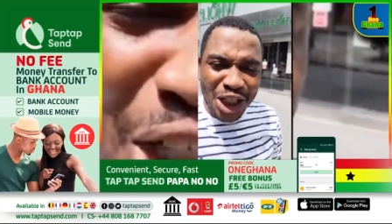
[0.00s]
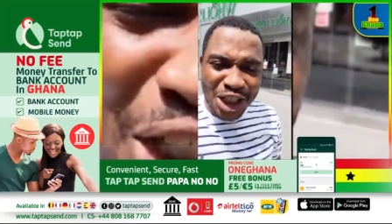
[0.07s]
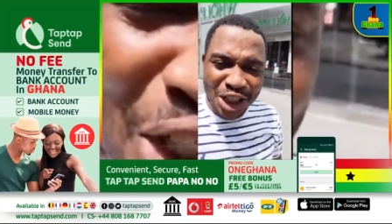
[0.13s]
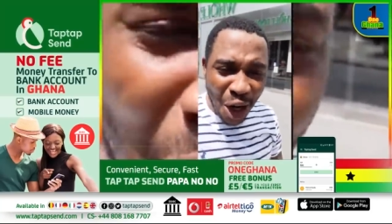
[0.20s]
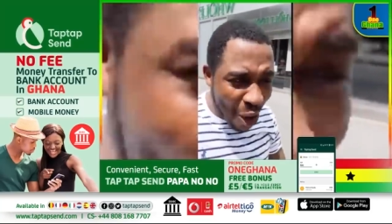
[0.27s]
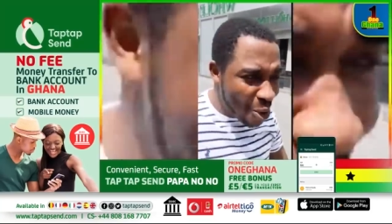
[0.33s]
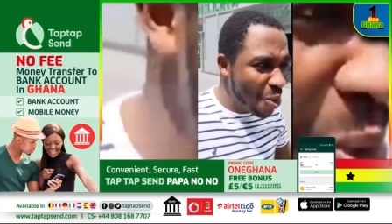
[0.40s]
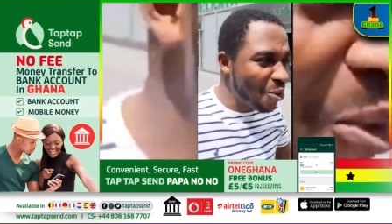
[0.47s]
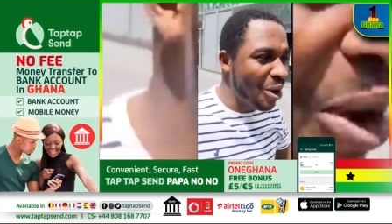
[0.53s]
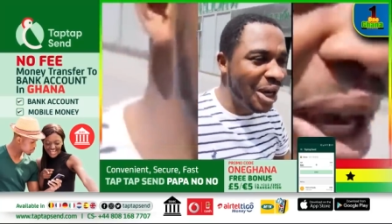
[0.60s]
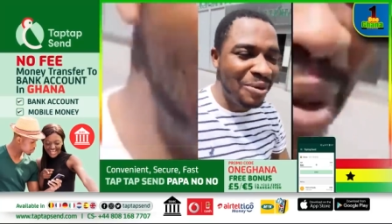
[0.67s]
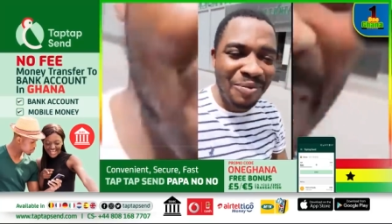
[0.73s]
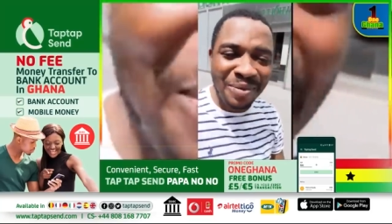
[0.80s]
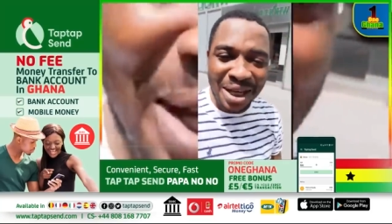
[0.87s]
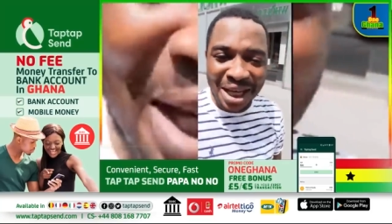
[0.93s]
Joke
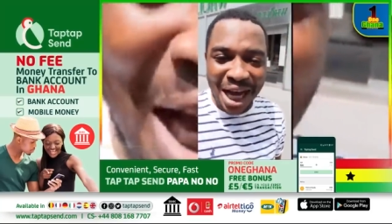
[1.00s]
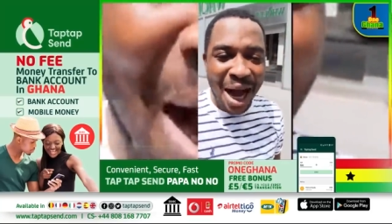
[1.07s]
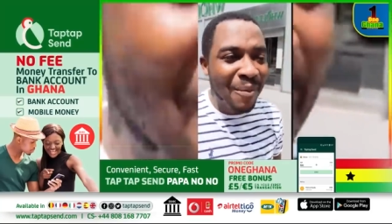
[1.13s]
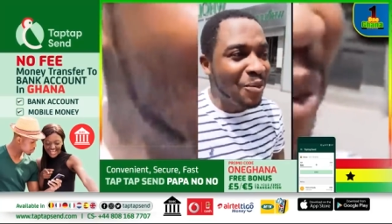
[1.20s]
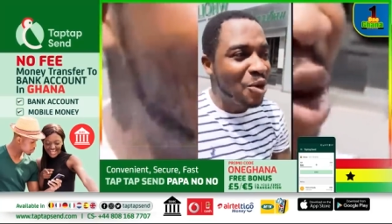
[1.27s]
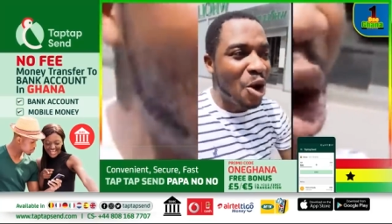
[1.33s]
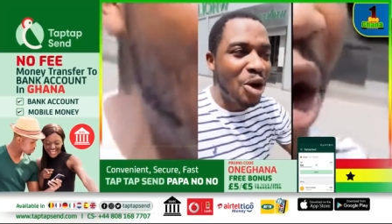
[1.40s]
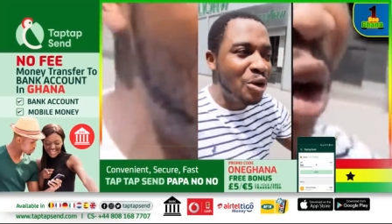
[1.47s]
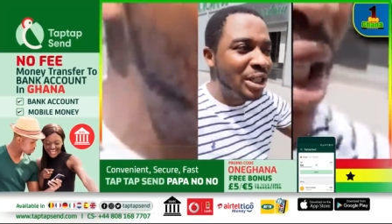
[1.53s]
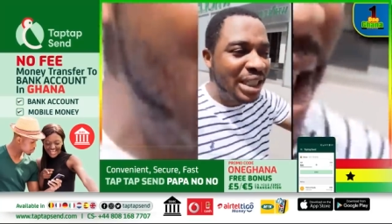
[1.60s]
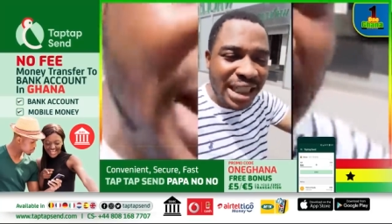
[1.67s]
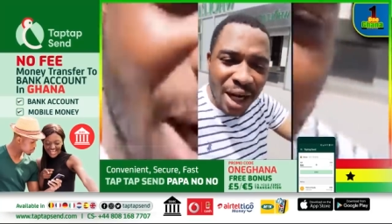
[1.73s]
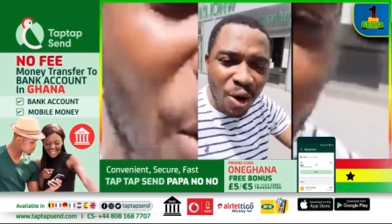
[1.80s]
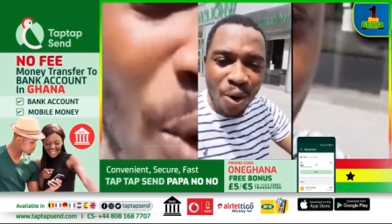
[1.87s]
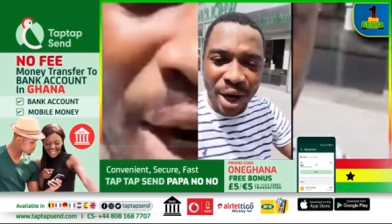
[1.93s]
with me, I'm gonna
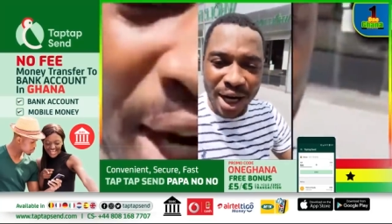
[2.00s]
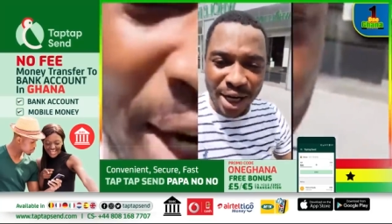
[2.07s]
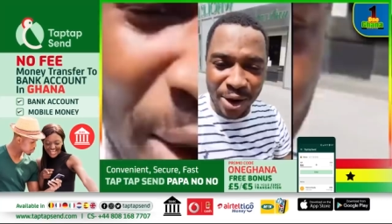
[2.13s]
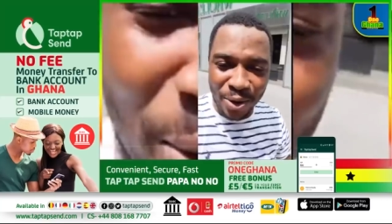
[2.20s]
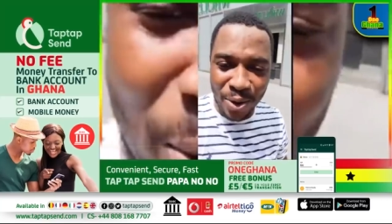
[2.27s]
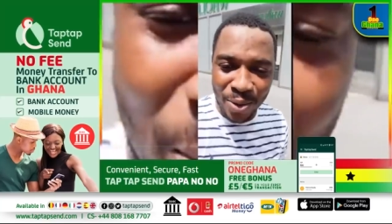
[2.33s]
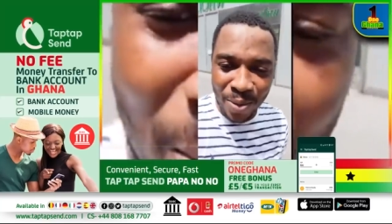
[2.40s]
deal with you.